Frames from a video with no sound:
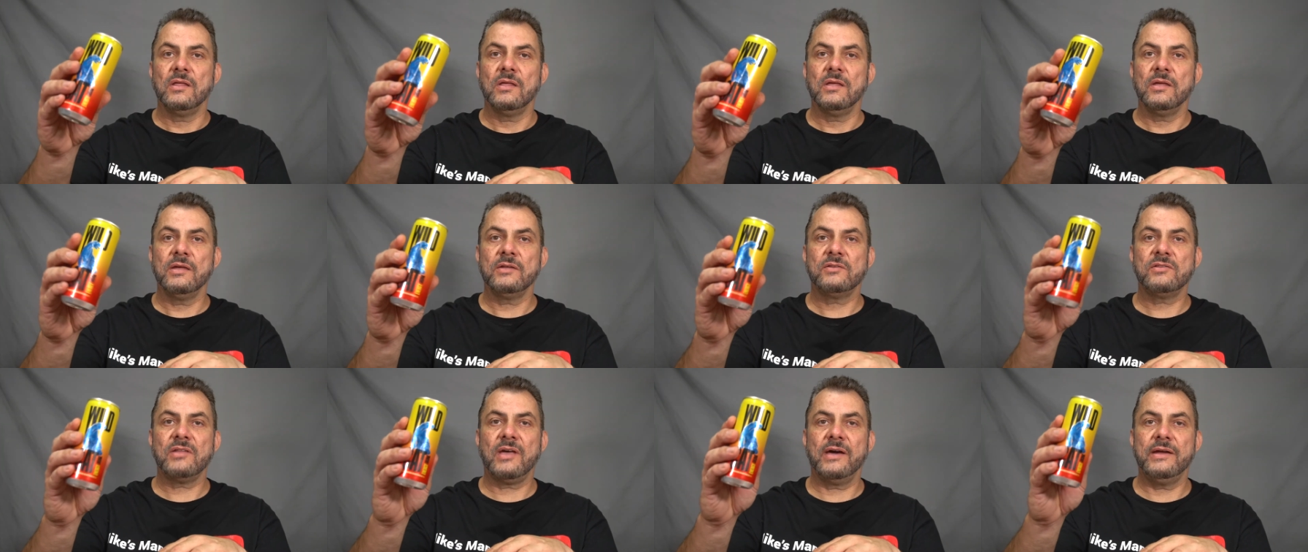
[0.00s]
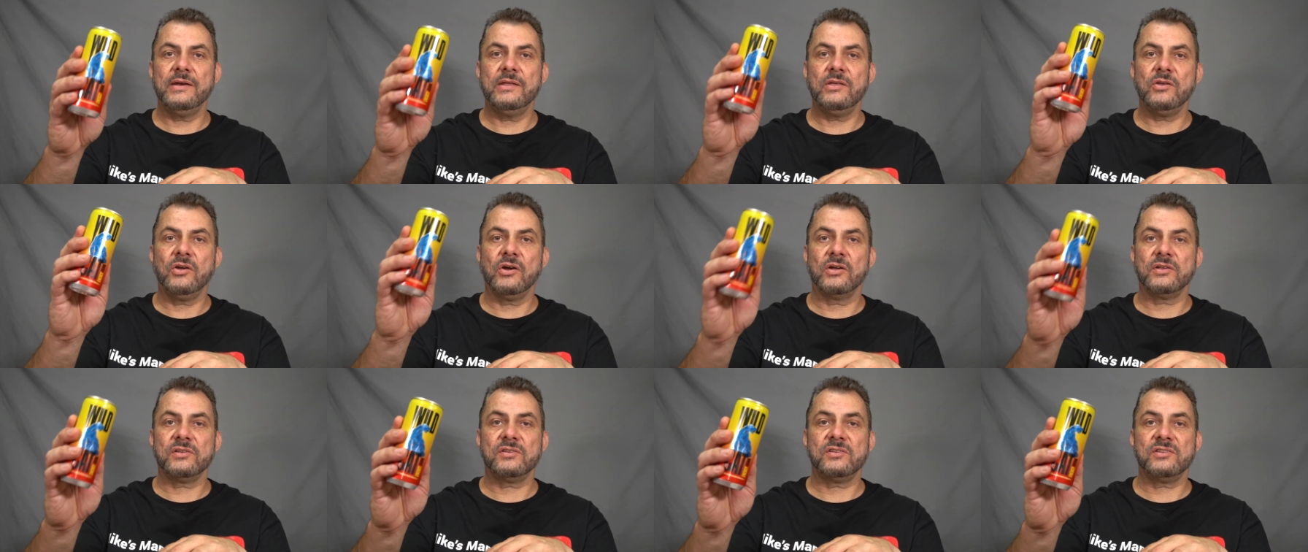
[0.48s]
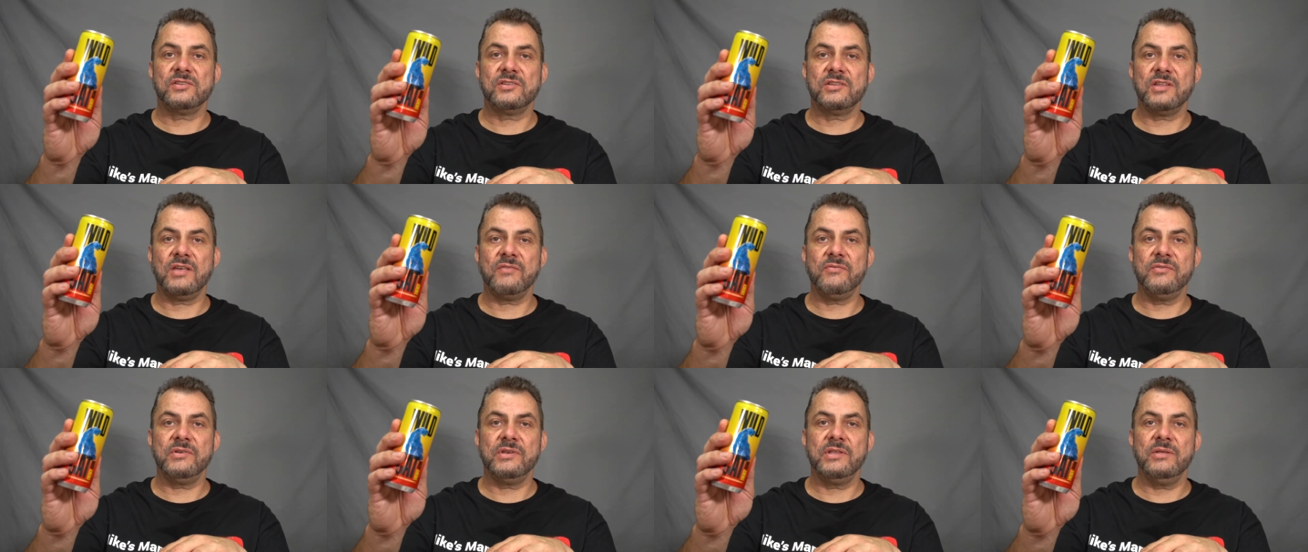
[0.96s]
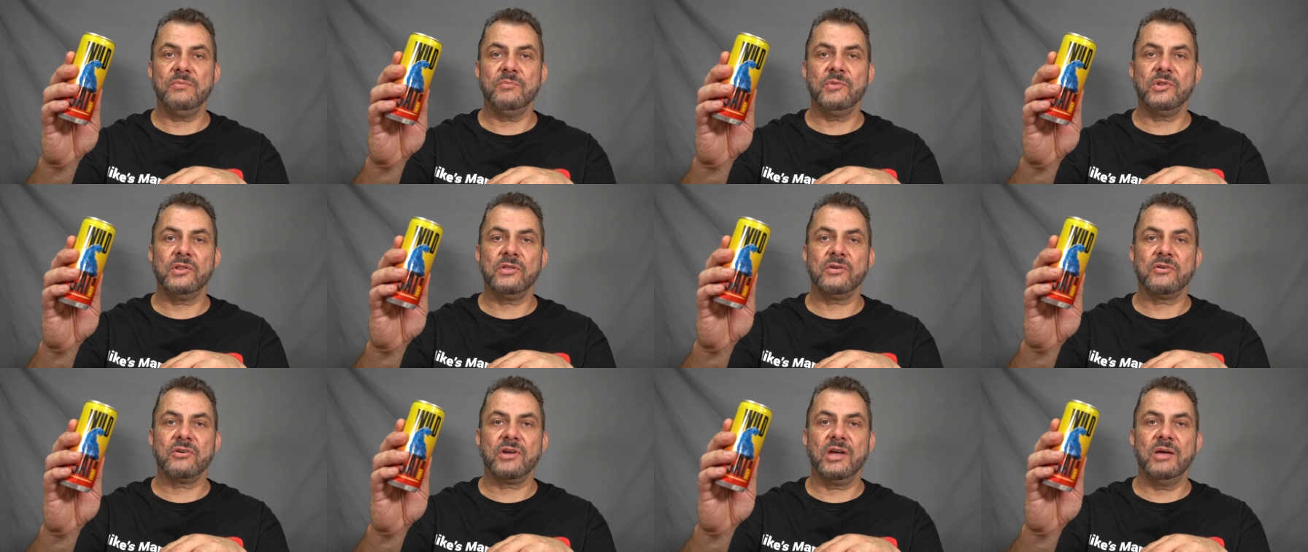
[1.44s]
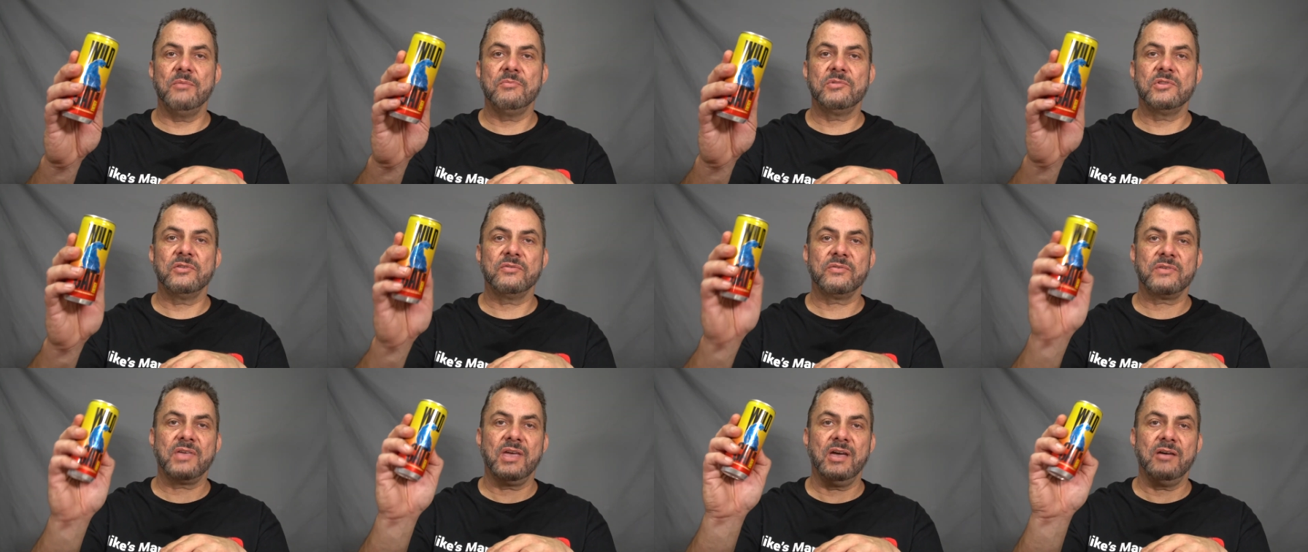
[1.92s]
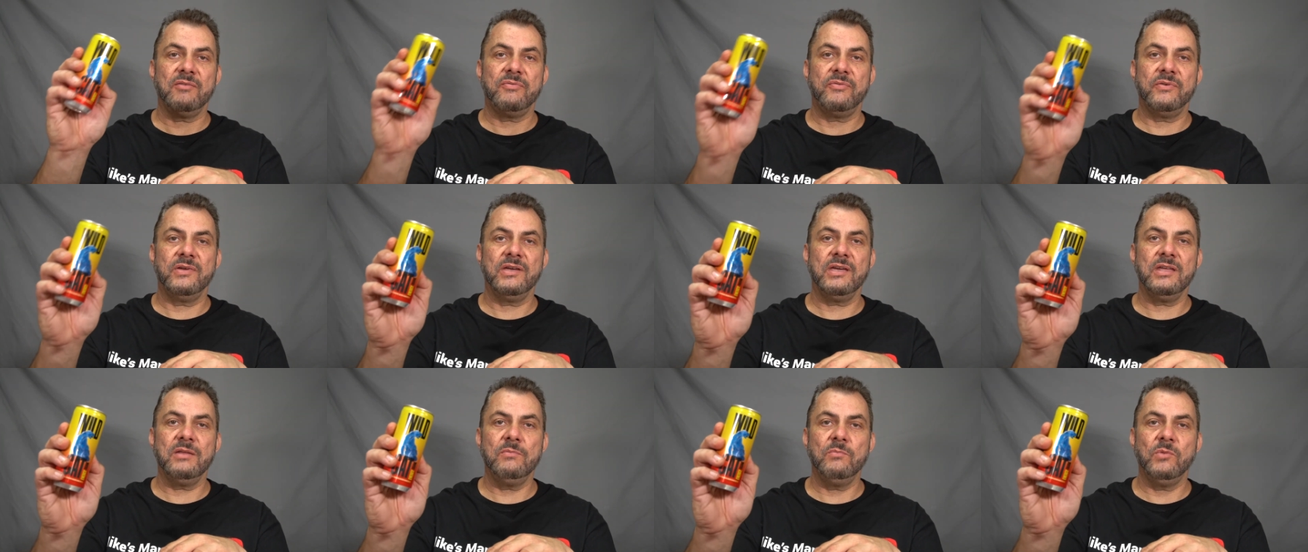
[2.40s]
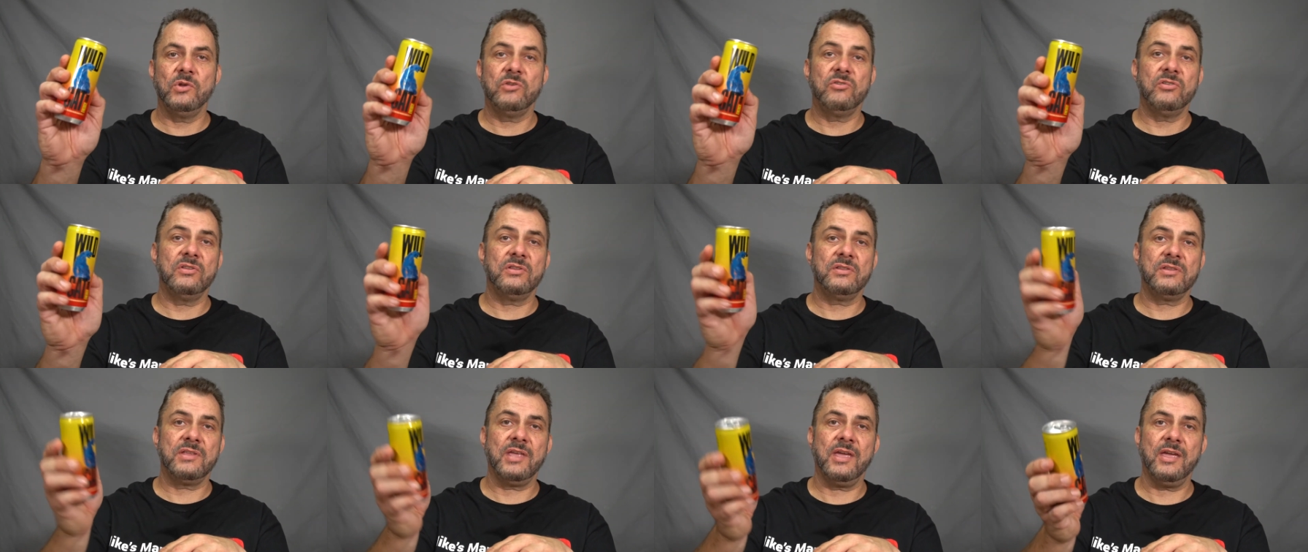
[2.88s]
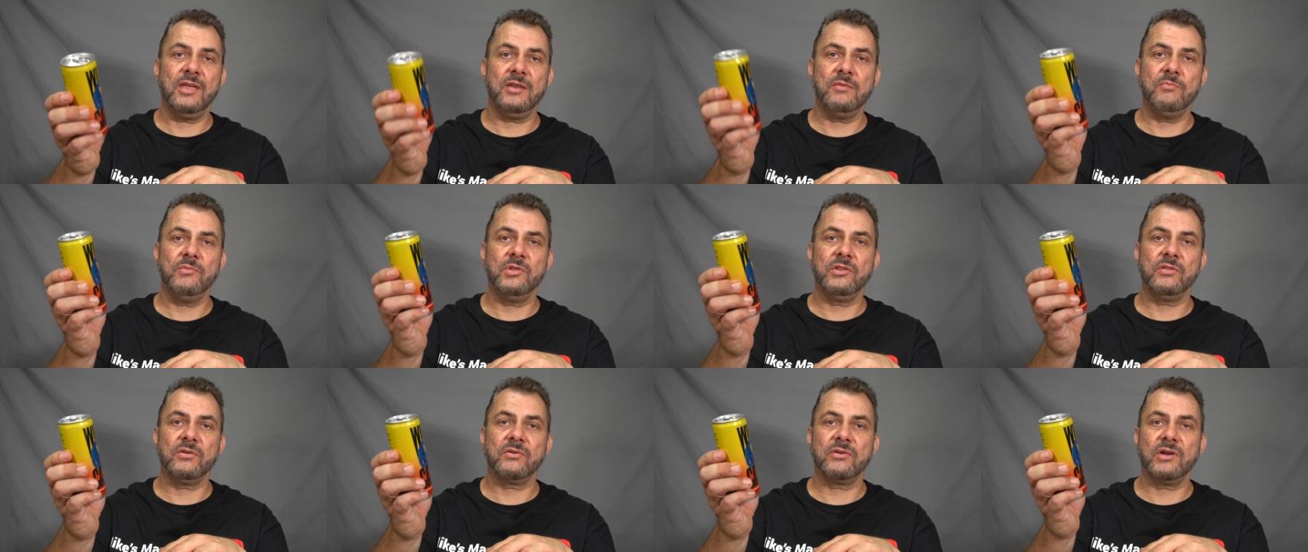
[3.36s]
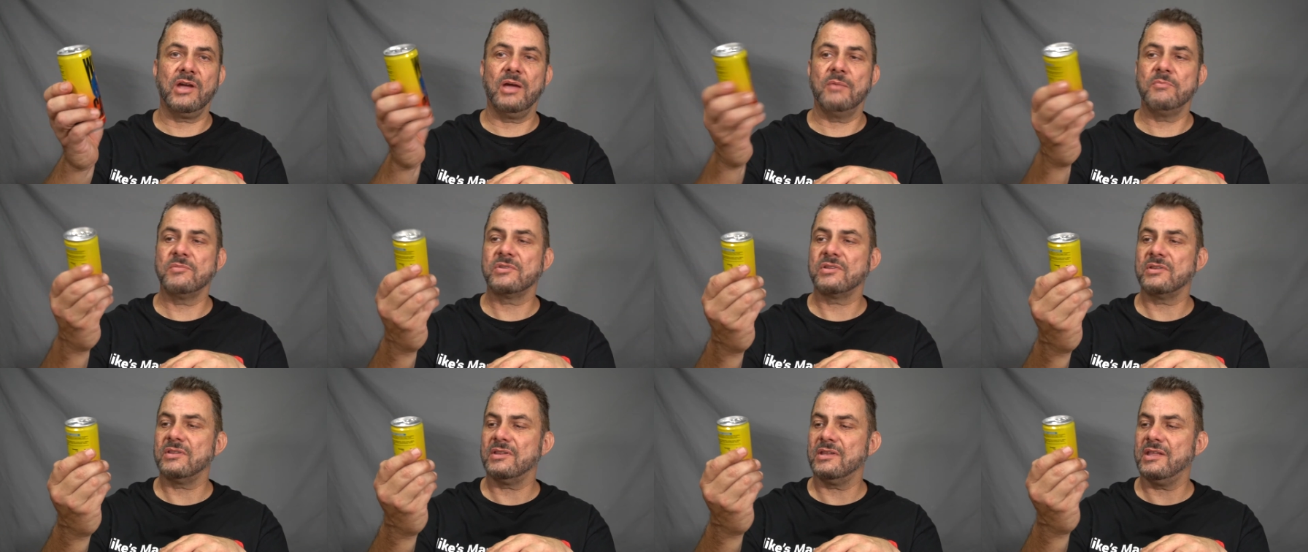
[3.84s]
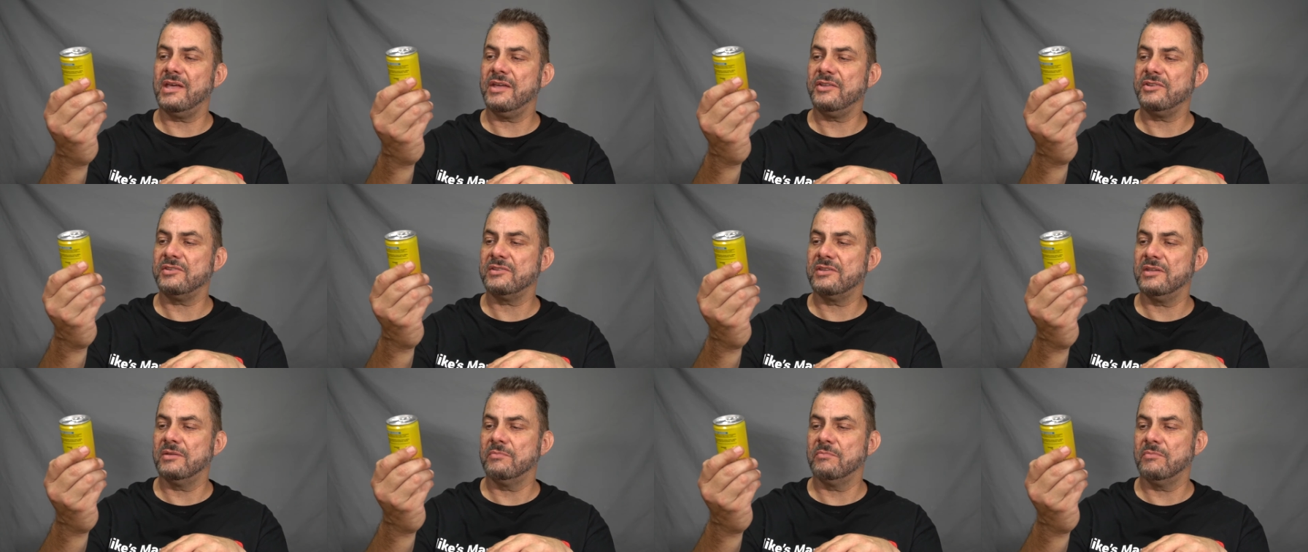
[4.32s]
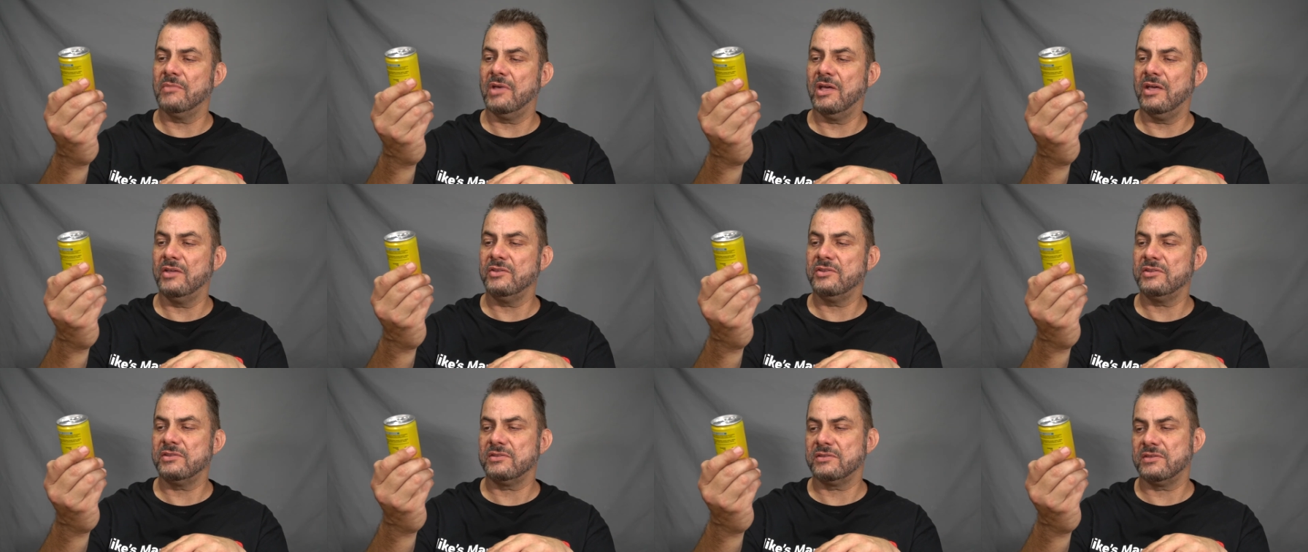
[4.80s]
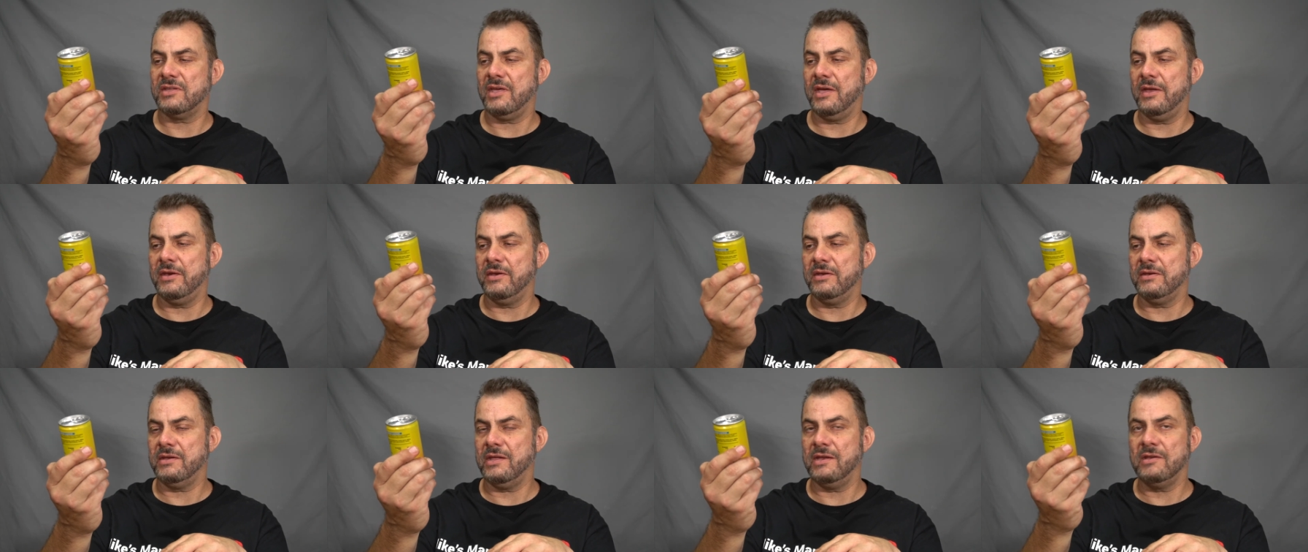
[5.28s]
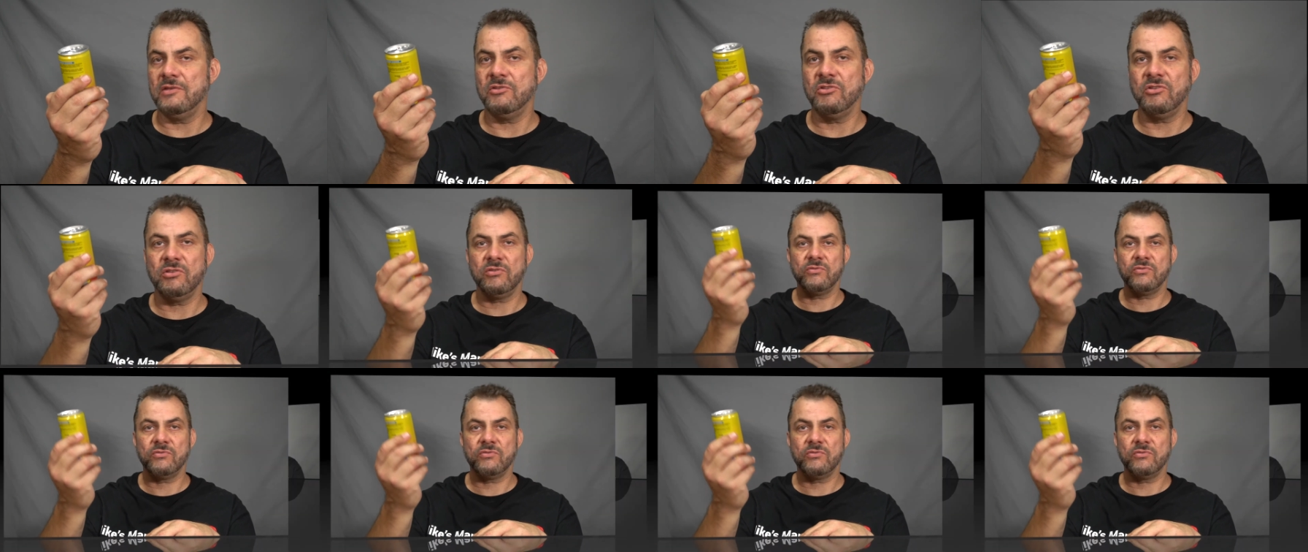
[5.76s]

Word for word: It's only got 70 milligrams of caffeine, which is 10 milligrams less than most standard energy